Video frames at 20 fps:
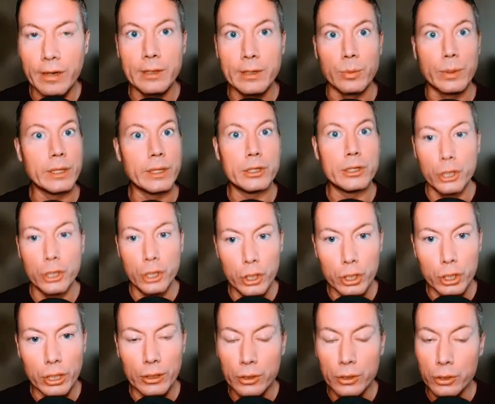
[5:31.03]
we
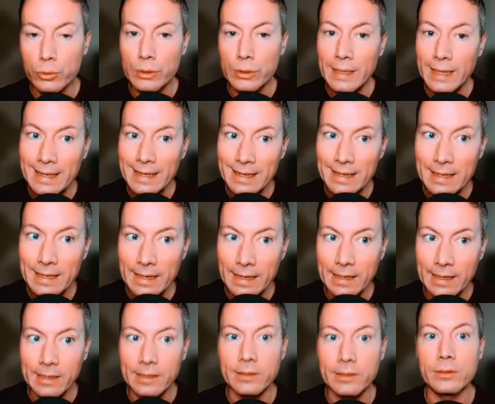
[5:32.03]
took, New Zealand
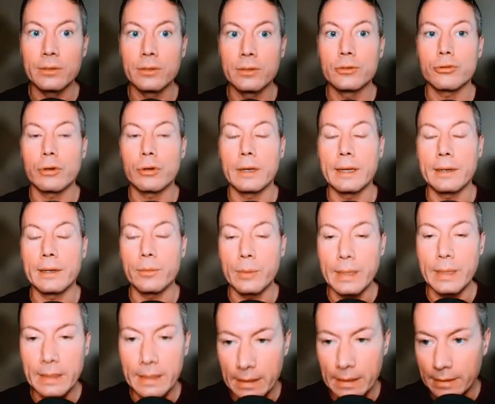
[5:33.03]
Canadian trade
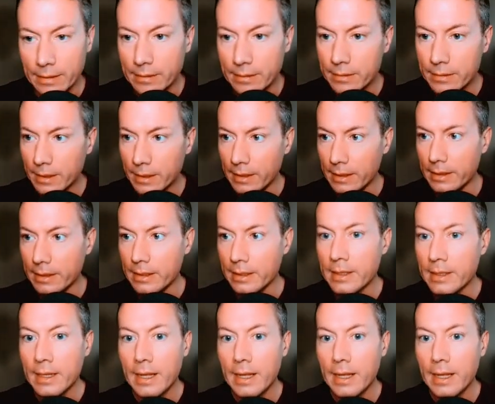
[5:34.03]
we didn't take.